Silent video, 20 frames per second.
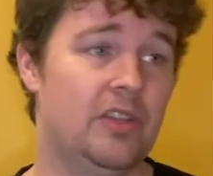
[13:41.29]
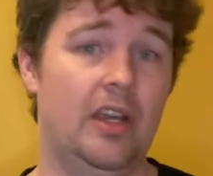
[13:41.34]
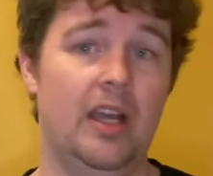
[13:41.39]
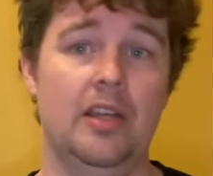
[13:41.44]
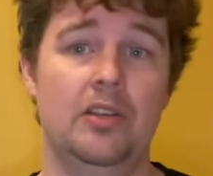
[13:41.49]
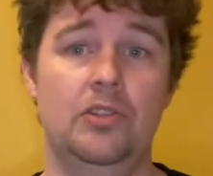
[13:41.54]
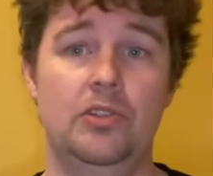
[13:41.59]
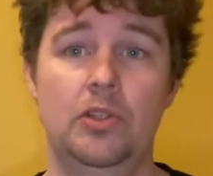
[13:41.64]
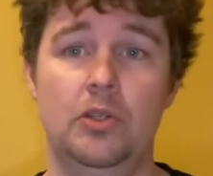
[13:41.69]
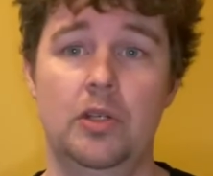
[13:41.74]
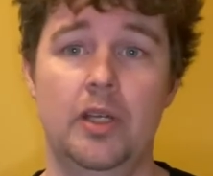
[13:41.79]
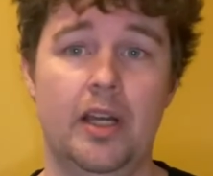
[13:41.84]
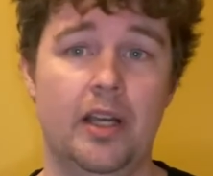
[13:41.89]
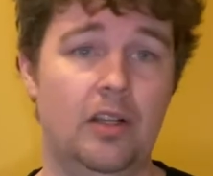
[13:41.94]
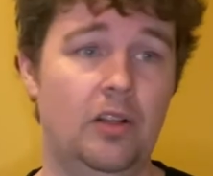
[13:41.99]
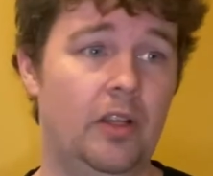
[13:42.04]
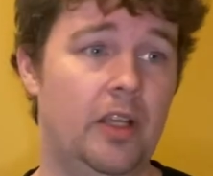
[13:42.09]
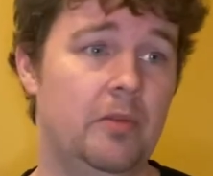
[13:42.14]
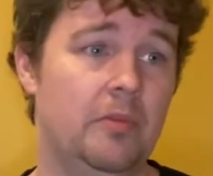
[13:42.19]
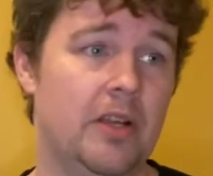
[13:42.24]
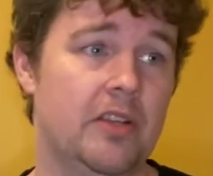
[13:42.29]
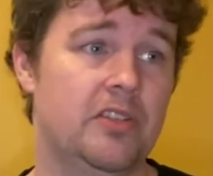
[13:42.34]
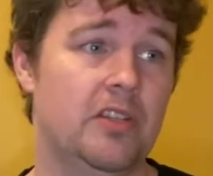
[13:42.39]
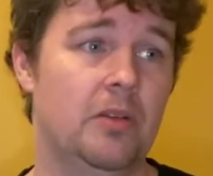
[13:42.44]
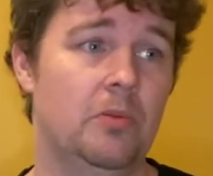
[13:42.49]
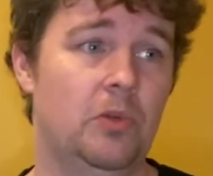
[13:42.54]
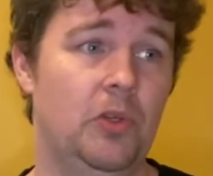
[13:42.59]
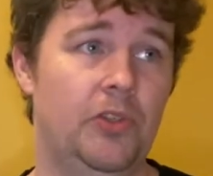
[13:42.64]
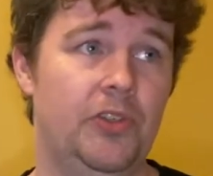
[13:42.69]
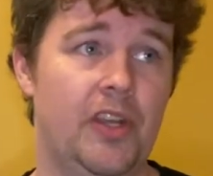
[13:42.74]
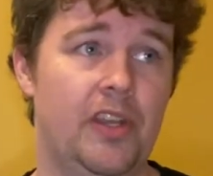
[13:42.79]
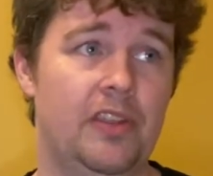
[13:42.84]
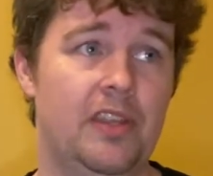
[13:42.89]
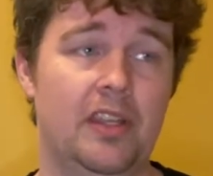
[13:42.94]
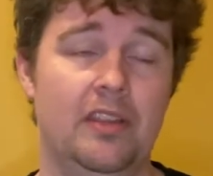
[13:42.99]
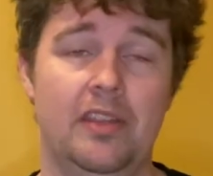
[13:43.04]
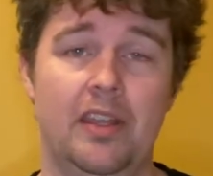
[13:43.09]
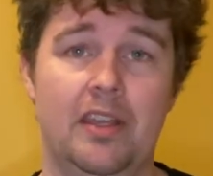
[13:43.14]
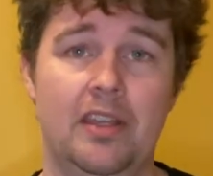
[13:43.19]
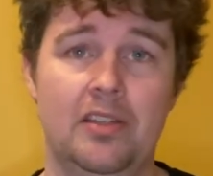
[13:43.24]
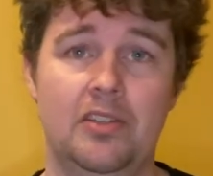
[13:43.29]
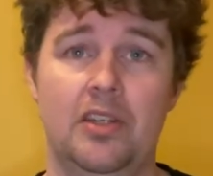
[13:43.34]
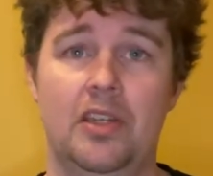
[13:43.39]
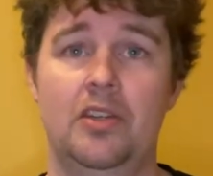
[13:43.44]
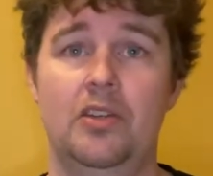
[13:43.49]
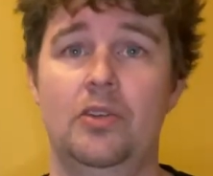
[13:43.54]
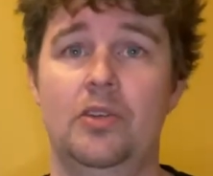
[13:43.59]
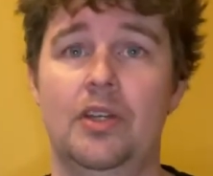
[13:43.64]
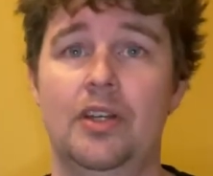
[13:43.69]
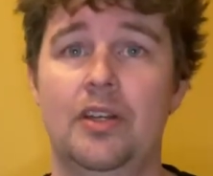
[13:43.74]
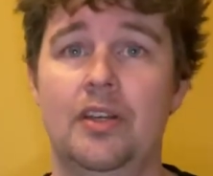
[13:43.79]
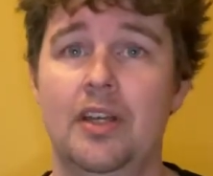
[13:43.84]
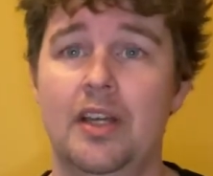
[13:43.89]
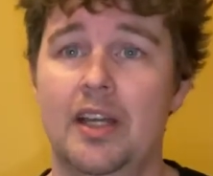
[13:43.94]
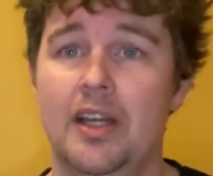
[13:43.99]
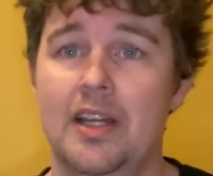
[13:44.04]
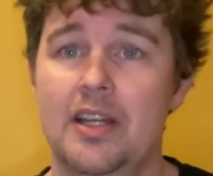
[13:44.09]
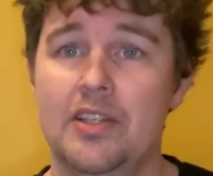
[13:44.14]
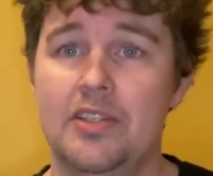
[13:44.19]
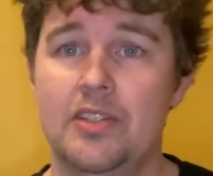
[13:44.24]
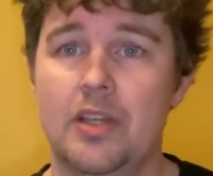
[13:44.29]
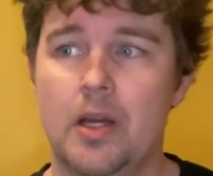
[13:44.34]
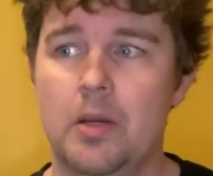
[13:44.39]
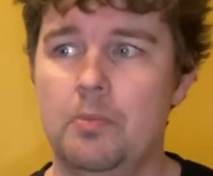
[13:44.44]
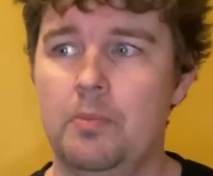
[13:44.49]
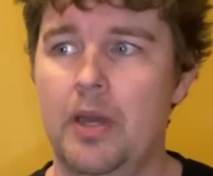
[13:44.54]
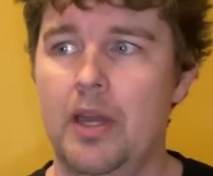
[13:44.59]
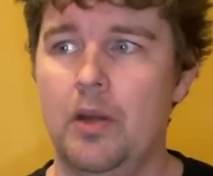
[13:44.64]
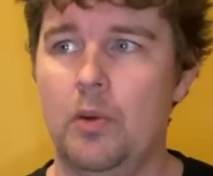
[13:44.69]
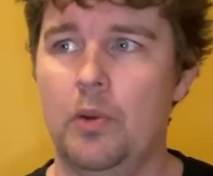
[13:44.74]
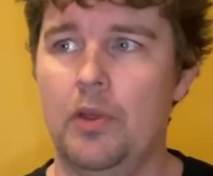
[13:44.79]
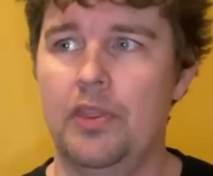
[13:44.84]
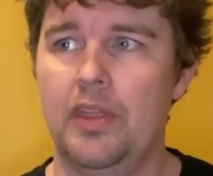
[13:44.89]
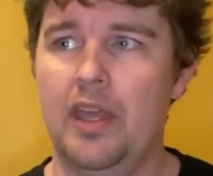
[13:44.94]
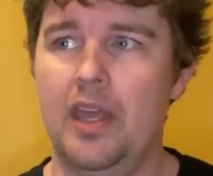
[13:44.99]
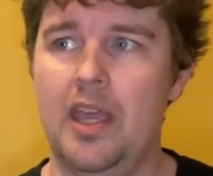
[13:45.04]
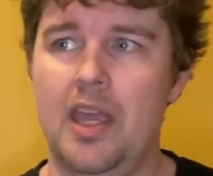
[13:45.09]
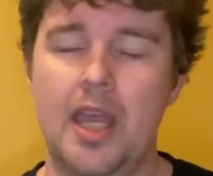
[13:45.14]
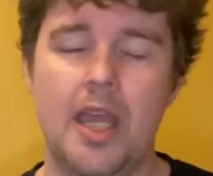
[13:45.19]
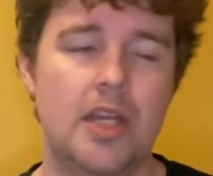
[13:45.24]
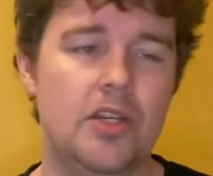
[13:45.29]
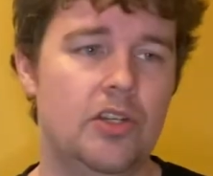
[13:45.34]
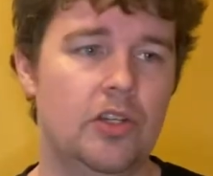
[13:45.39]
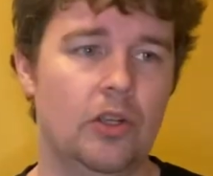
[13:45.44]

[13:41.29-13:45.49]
I do not clean my cymbals. I think they continue to sound better with age.